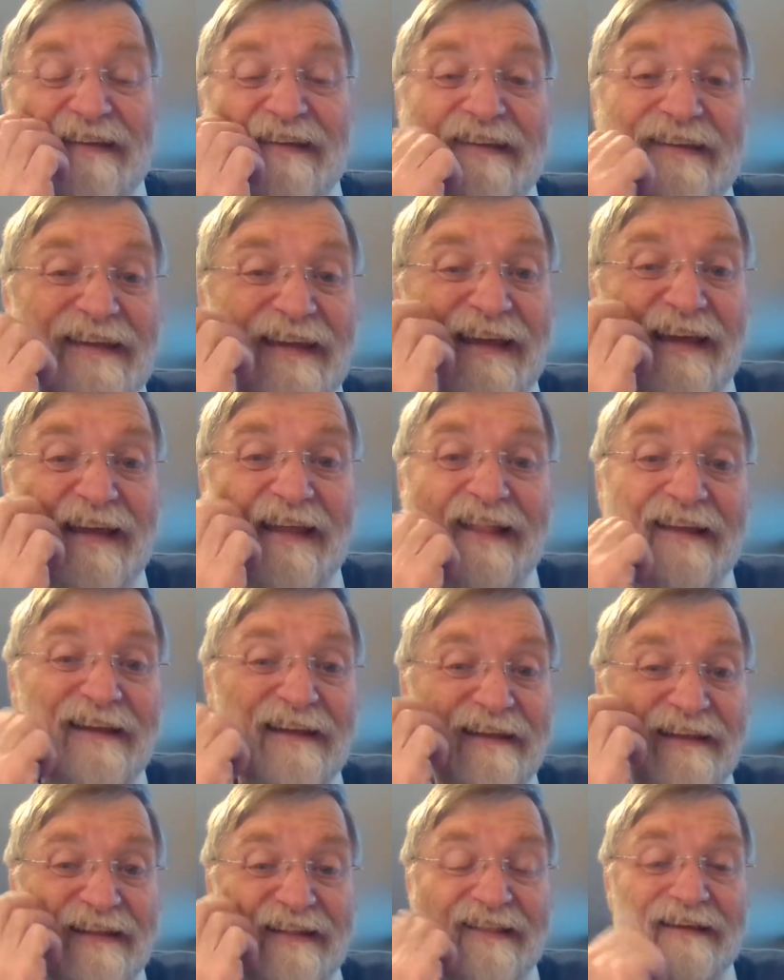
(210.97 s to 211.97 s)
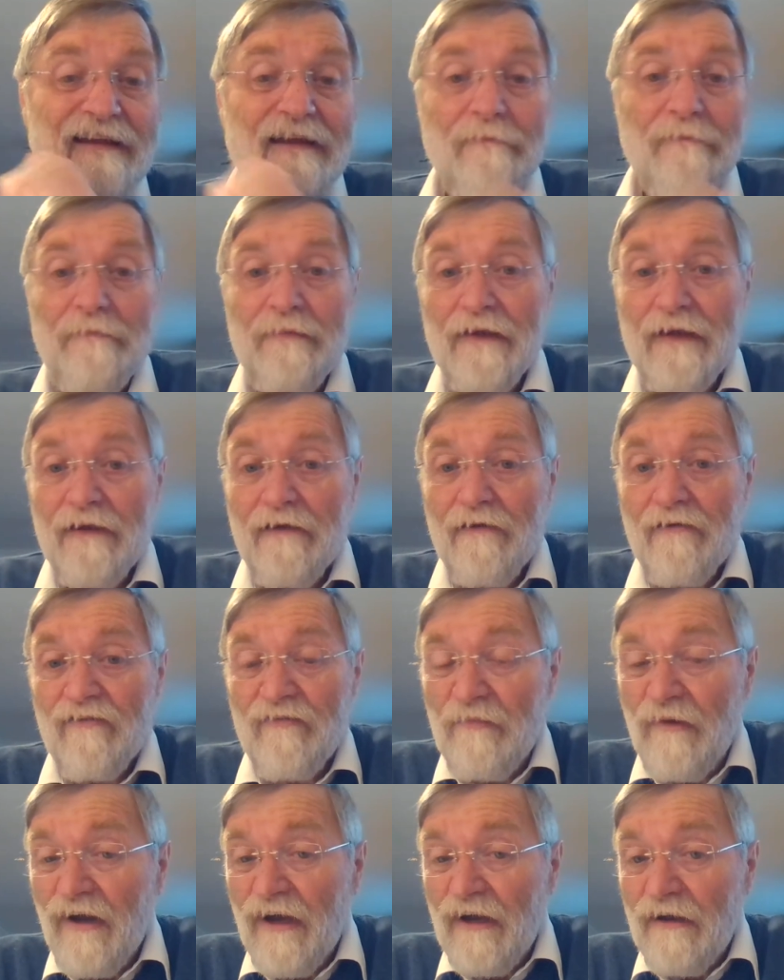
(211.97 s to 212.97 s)
yeah, a lot of
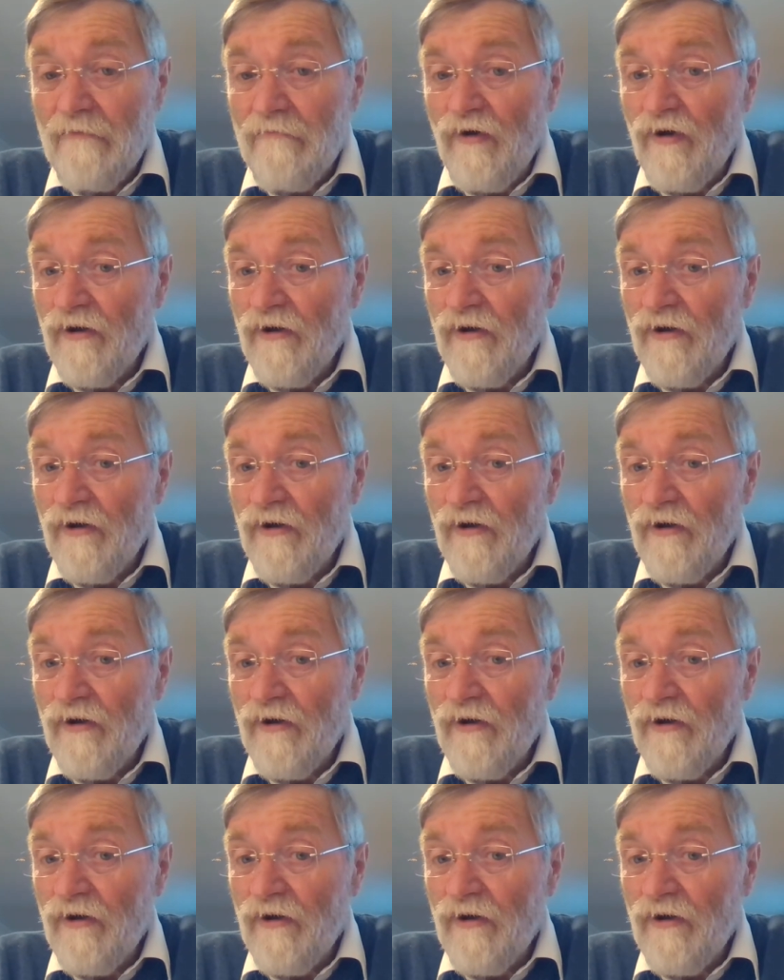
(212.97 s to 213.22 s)
parents mightn't